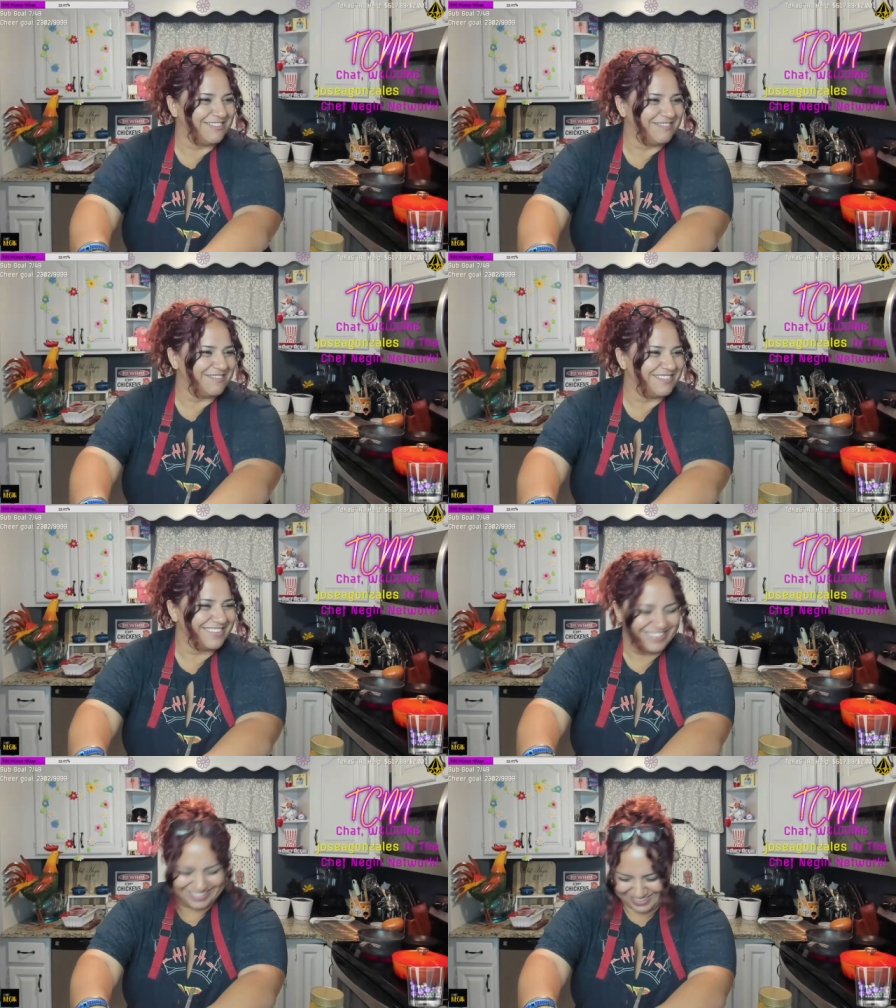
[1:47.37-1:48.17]

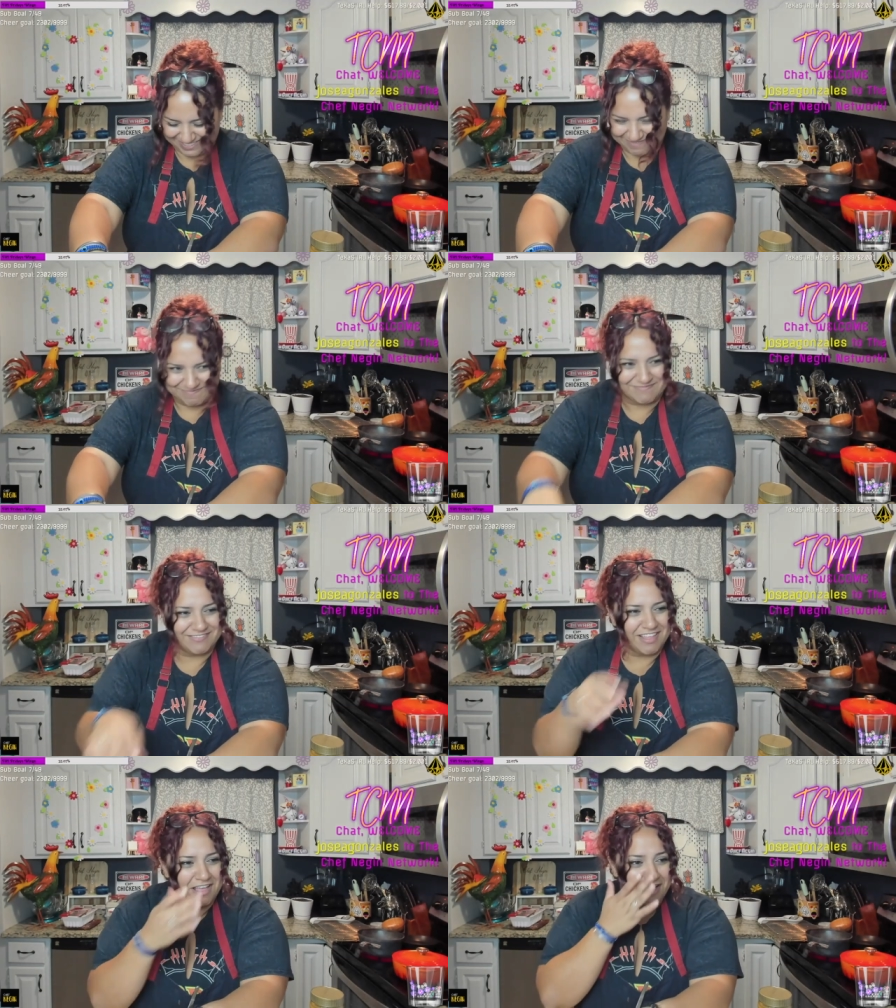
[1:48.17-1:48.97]
Chat, welcome
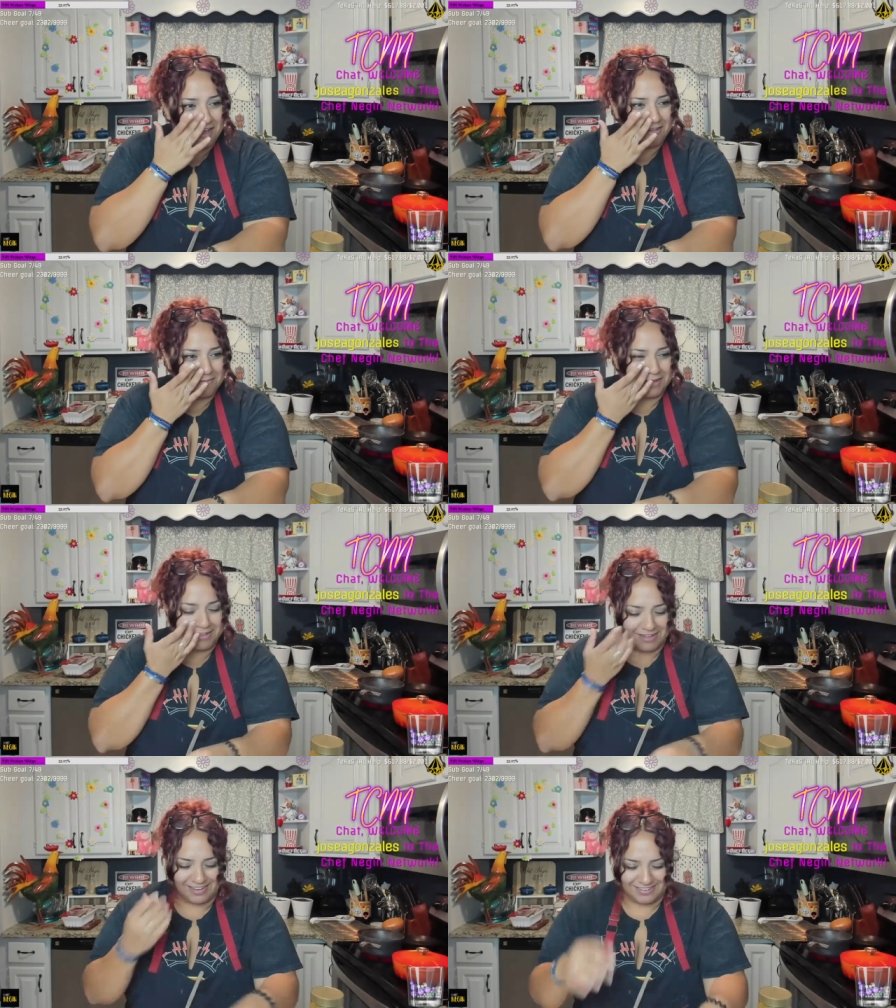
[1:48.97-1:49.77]
Josie oh Gonzalez
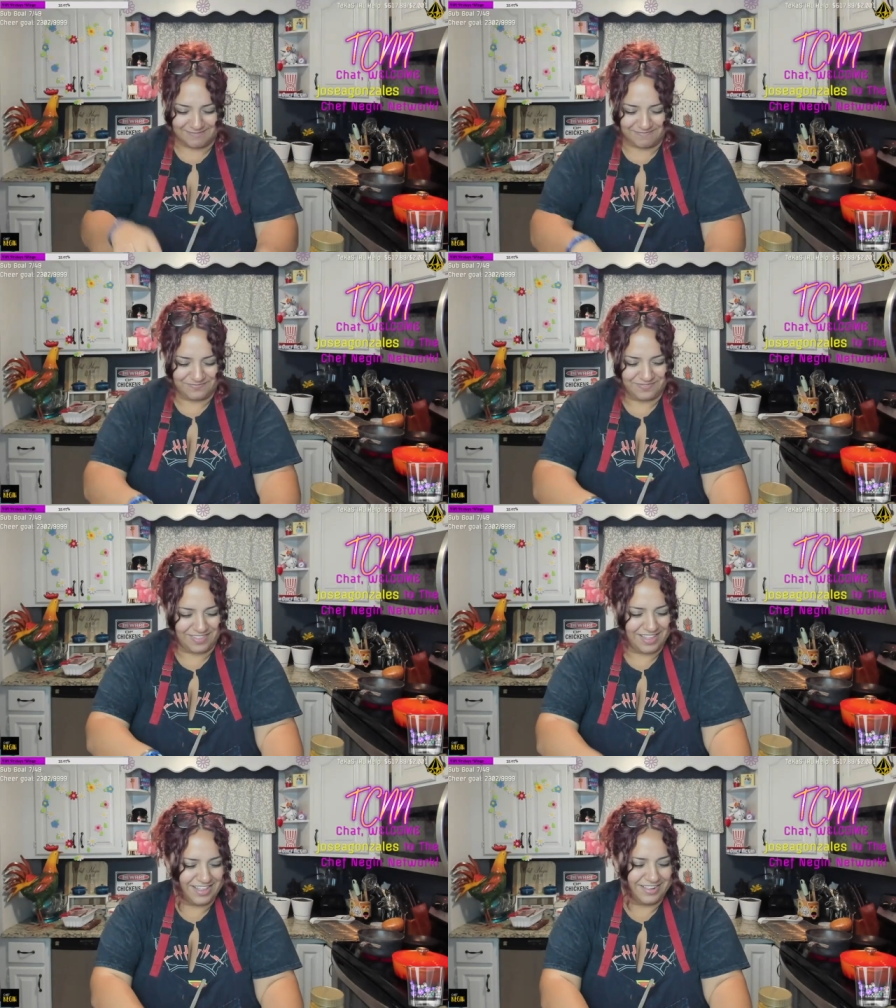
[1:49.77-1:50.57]
oh to the Chef
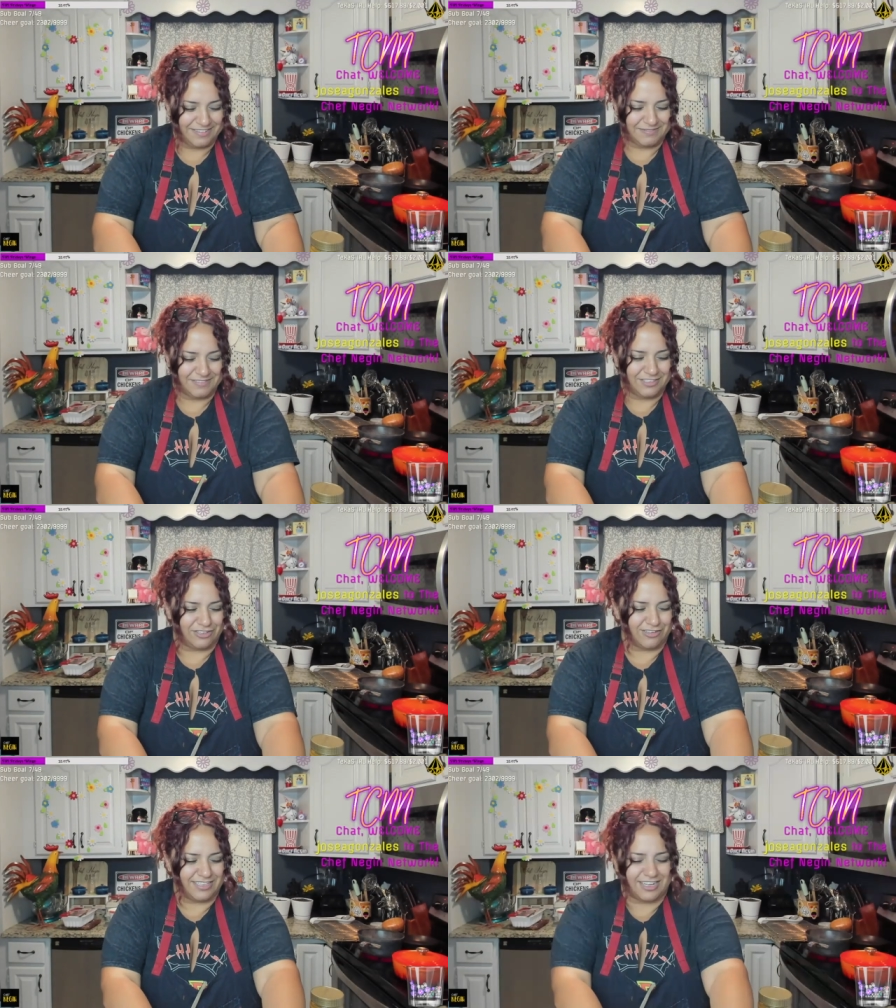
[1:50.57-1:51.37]
Nagy Network.
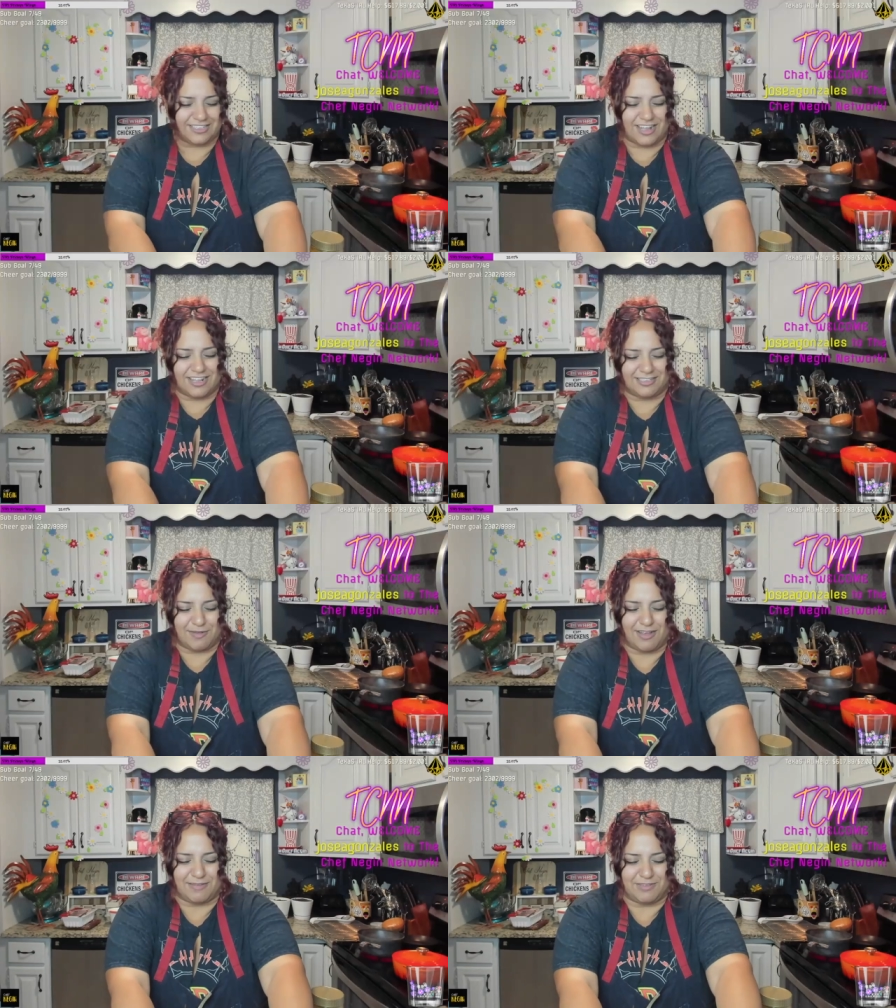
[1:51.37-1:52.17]
Josie Gonzalez,
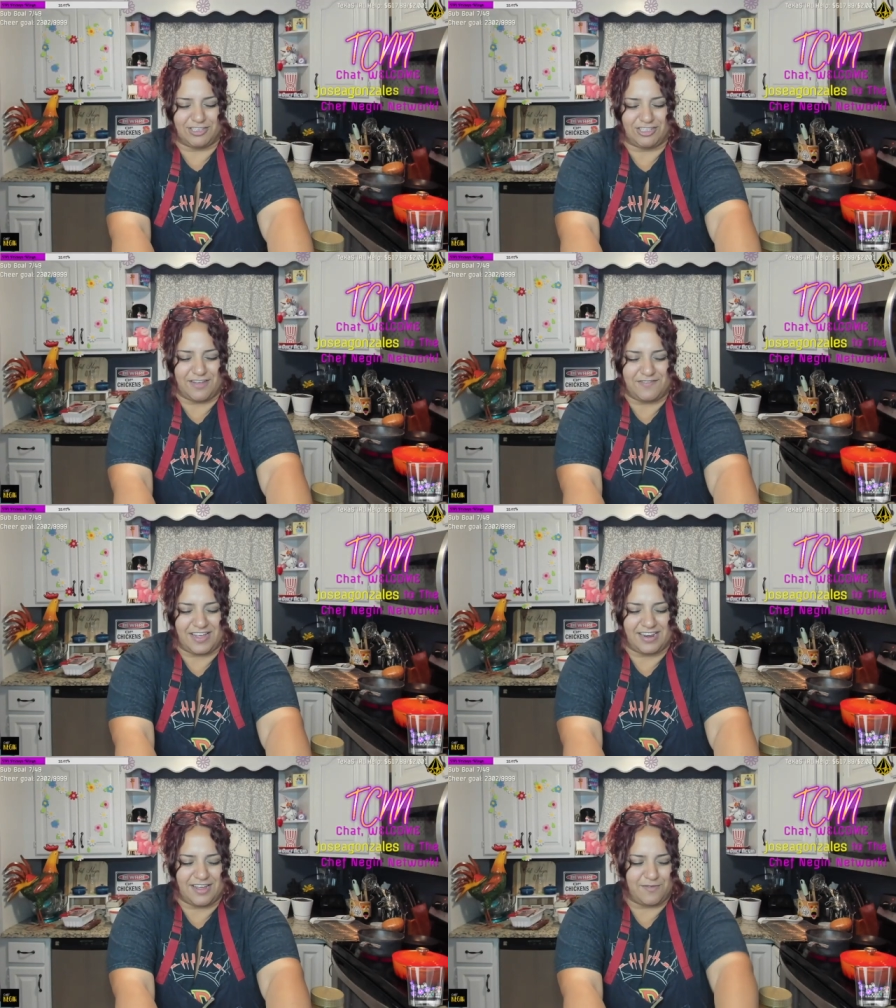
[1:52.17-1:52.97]
welcome to the Chef
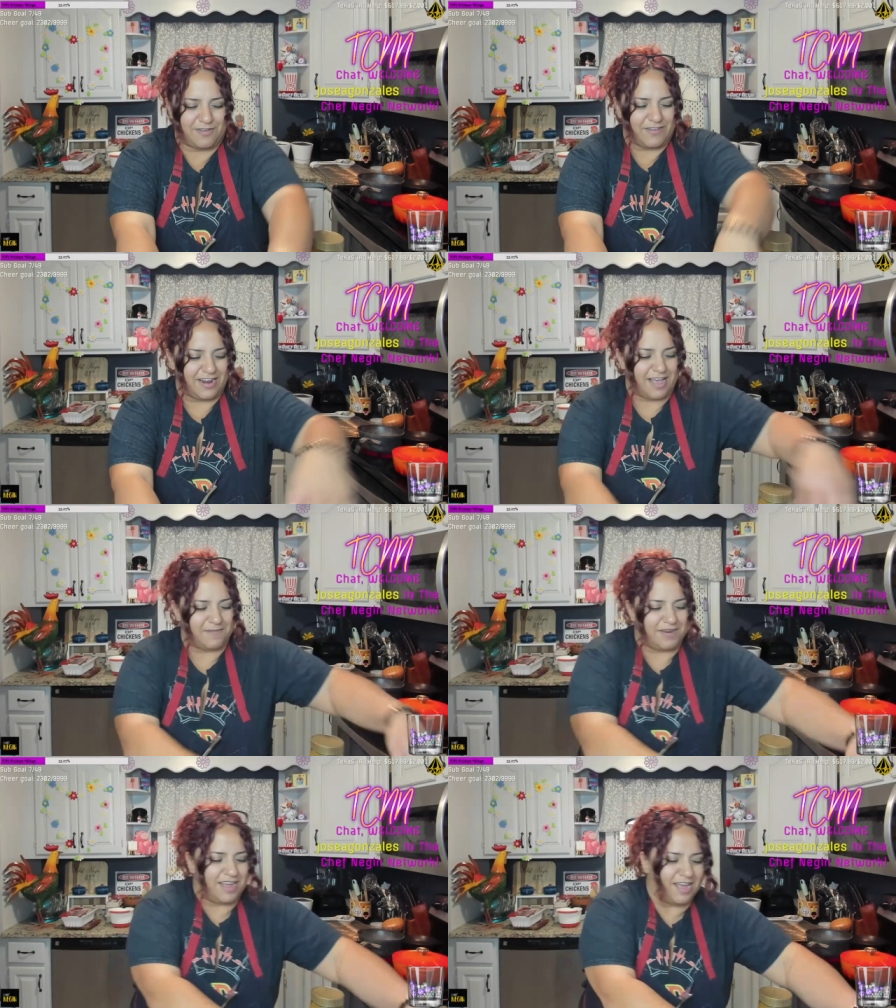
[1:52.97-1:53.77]
Nagy Network. Very
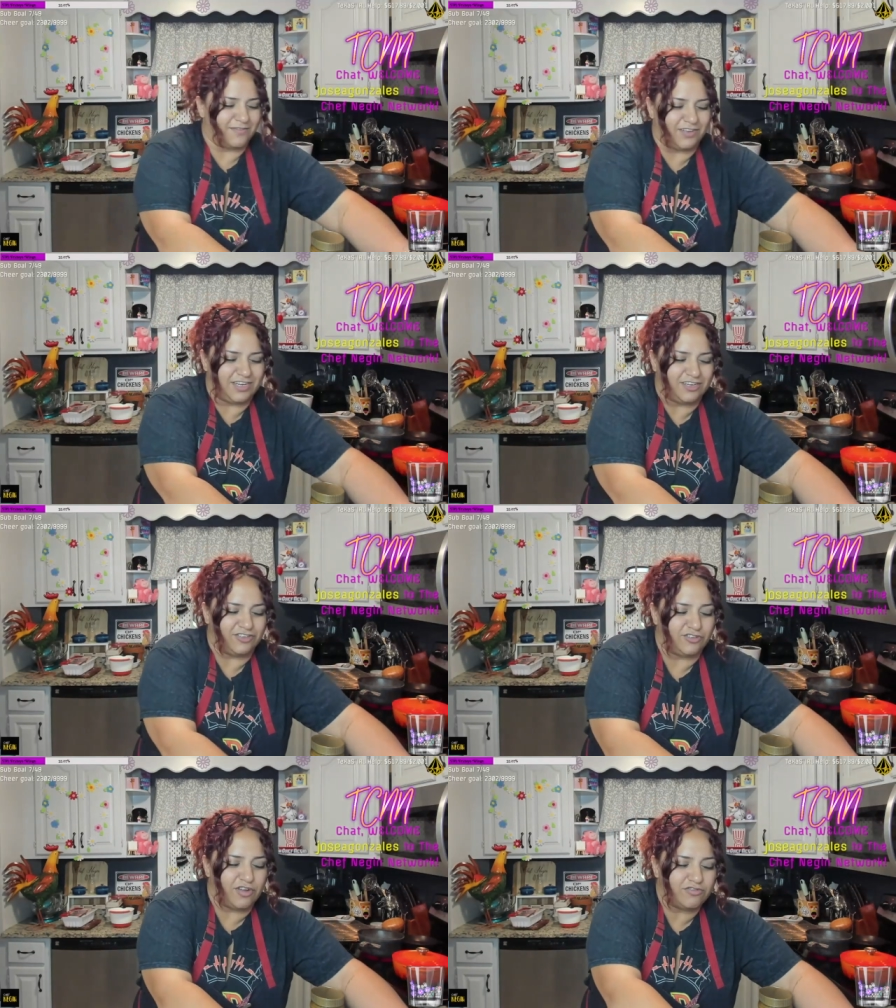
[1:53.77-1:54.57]
happy to have you here.
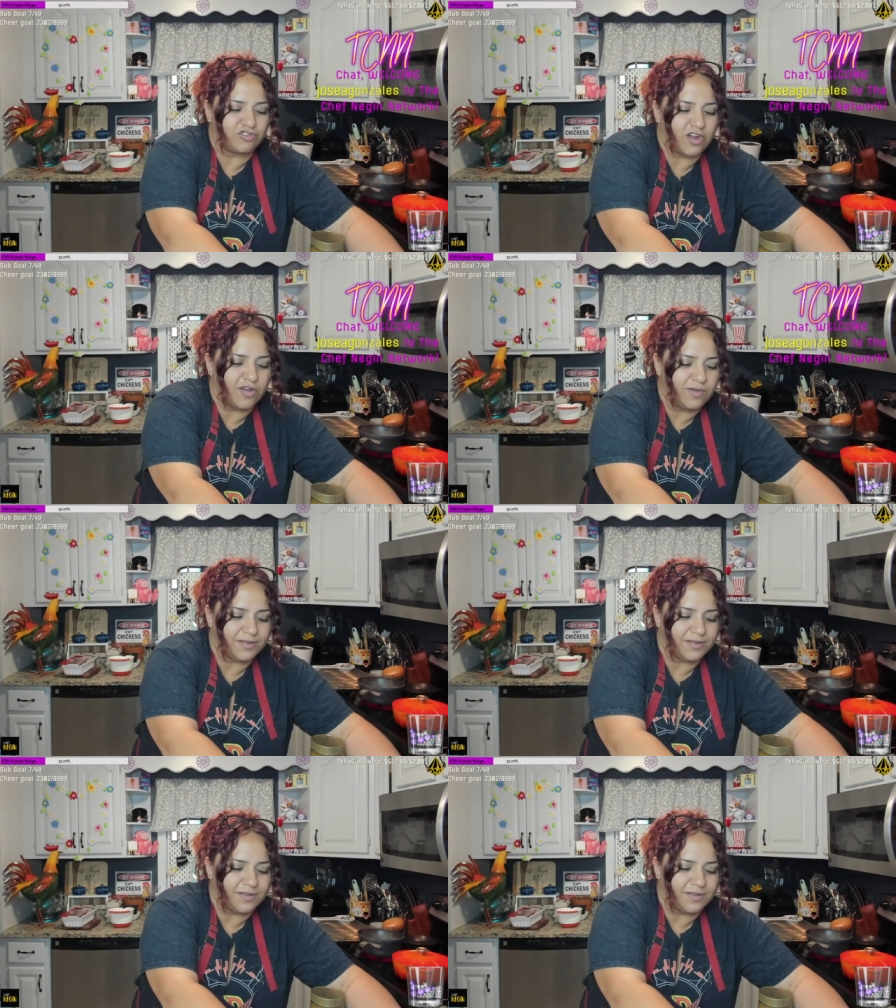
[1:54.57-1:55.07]
Do you know Dro?